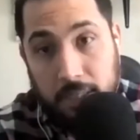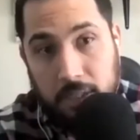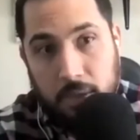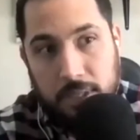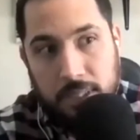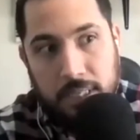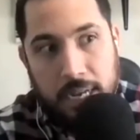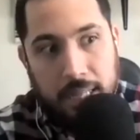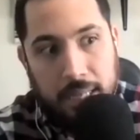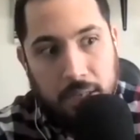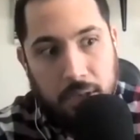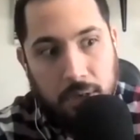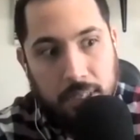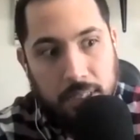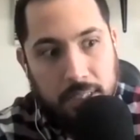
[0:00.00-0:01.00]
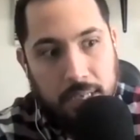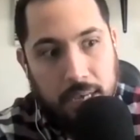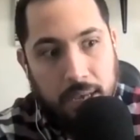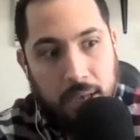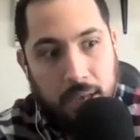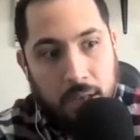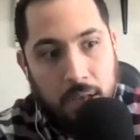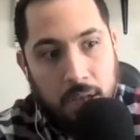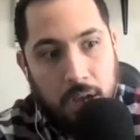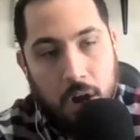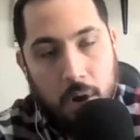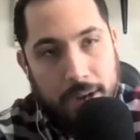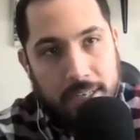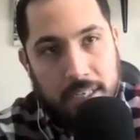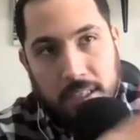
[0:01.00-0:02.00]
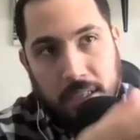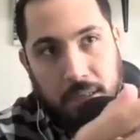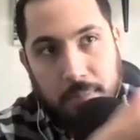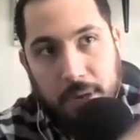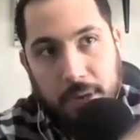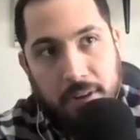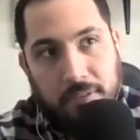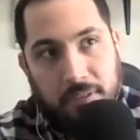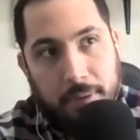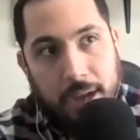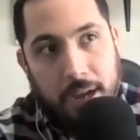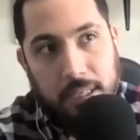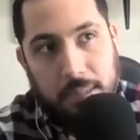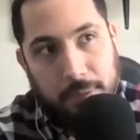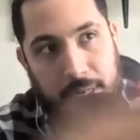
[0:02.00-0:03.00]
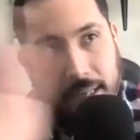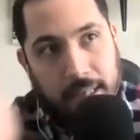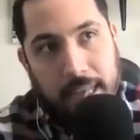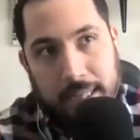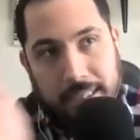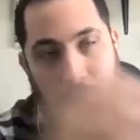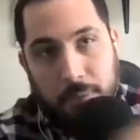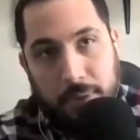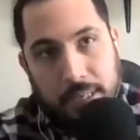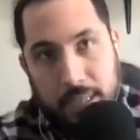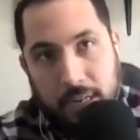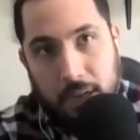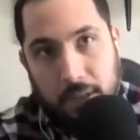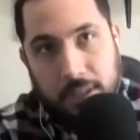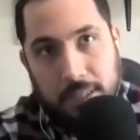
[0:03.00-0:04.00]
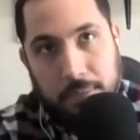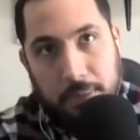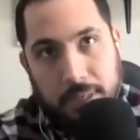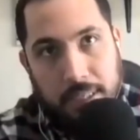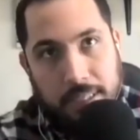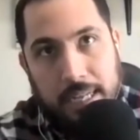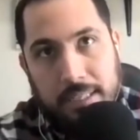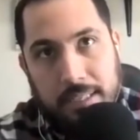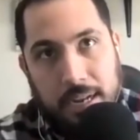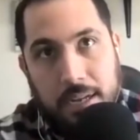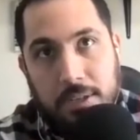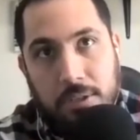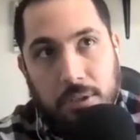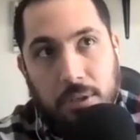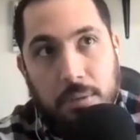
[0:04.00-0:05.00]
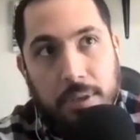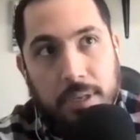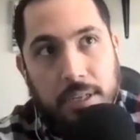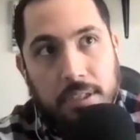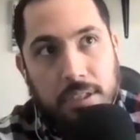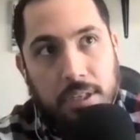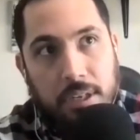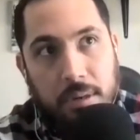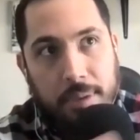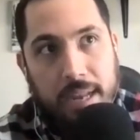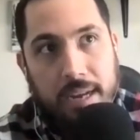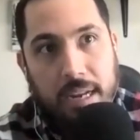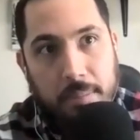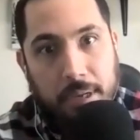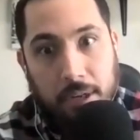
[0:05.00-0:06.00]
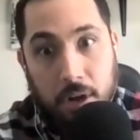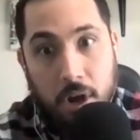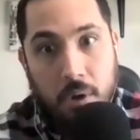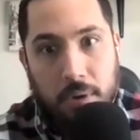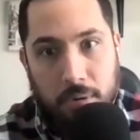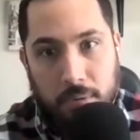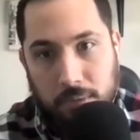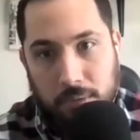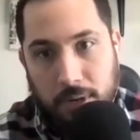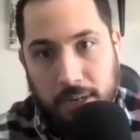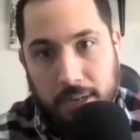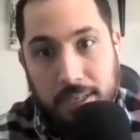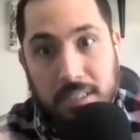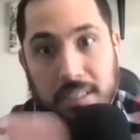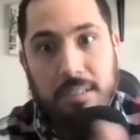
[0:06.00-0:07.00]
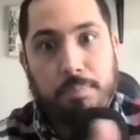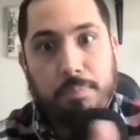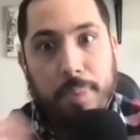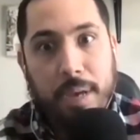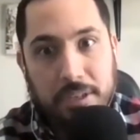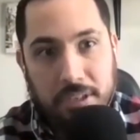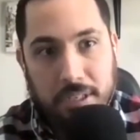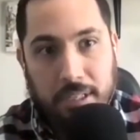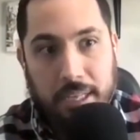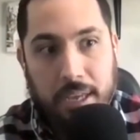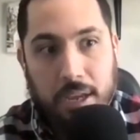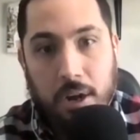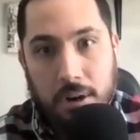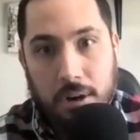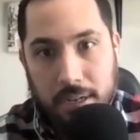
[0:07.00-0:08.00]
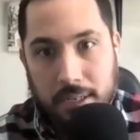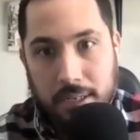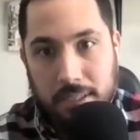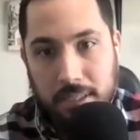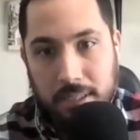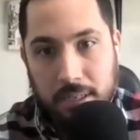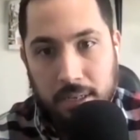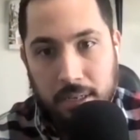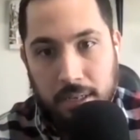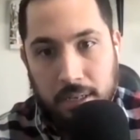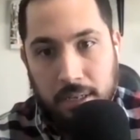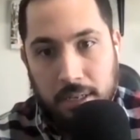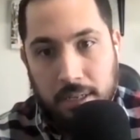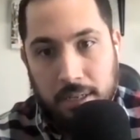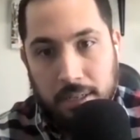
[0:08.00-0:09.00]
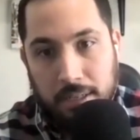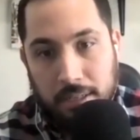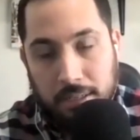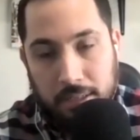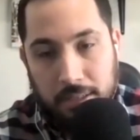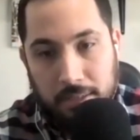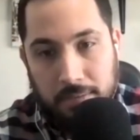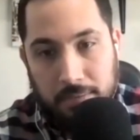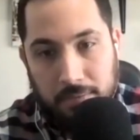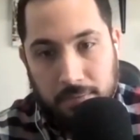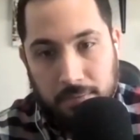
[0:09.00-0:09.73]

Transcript: So it's not like you can say, "Oh, I just took money from my husband and that's how we did all this" because that's not true because during pandemic no one was working, especially artists. That's right.